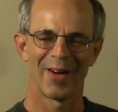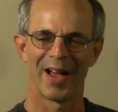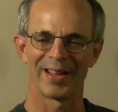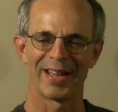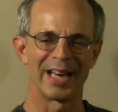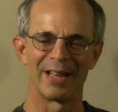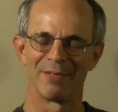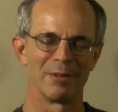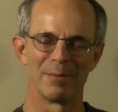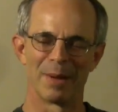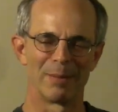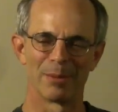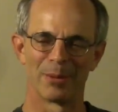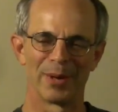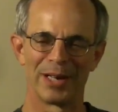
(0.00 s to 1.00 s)
I can't even
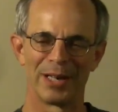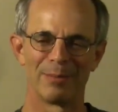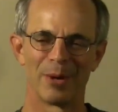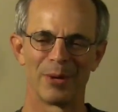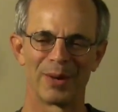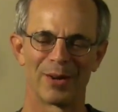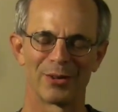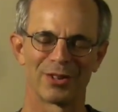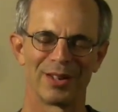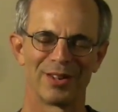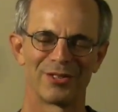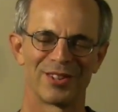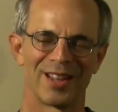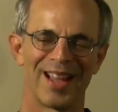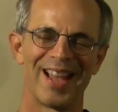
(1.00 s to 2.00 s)
remember anymore what I was going
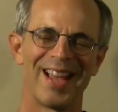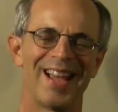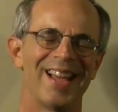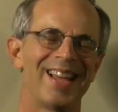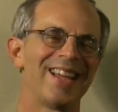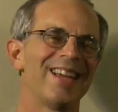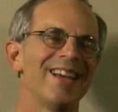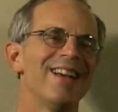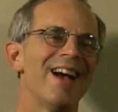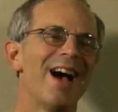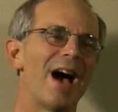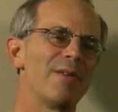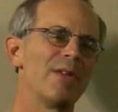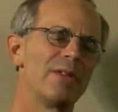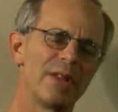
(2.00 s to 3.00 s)
to say.
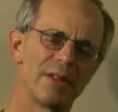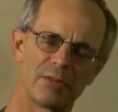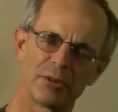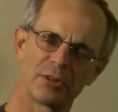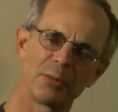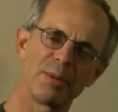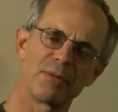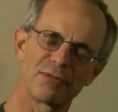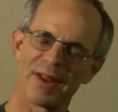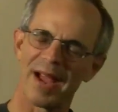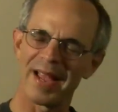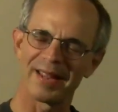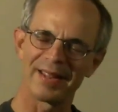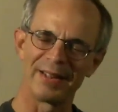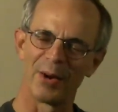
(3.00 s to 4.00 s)
To be
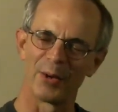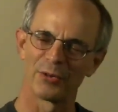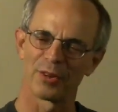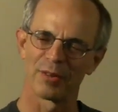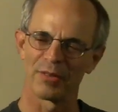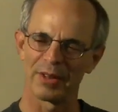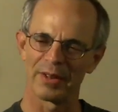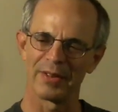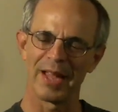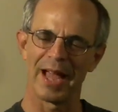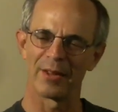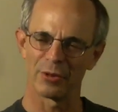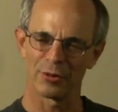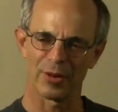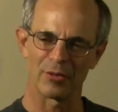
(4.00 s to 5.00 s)
frank, sort of the
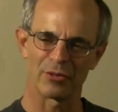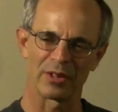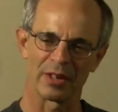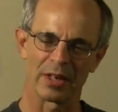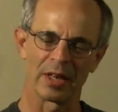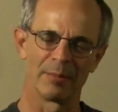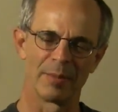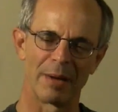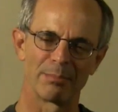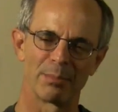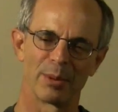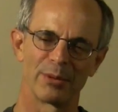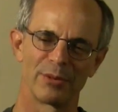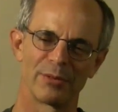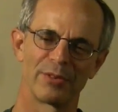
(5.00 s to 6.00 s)
answer that I was going to come
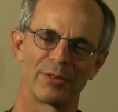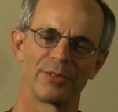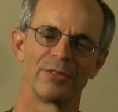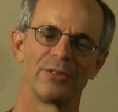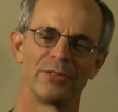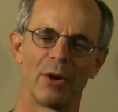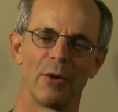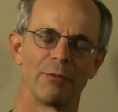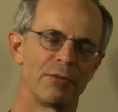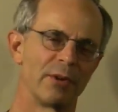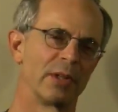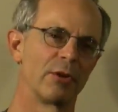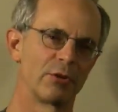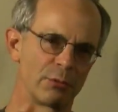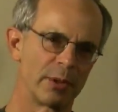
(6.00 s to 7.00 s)
up with don't
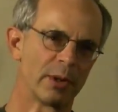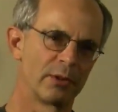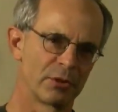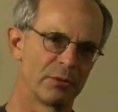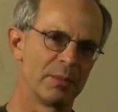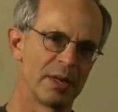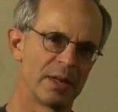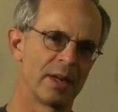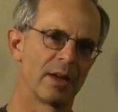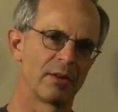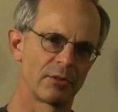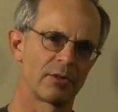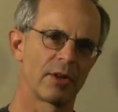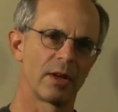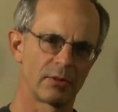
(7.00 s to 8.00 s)
feel as real to me
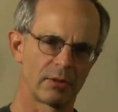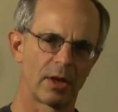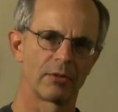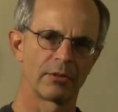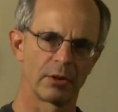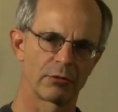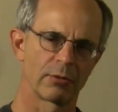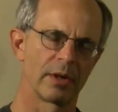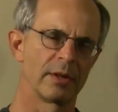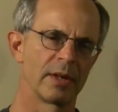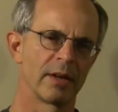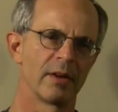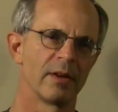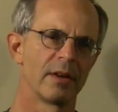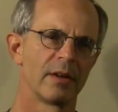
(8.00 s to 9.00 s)
as this right
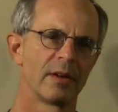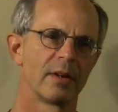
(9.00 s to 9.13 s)
now.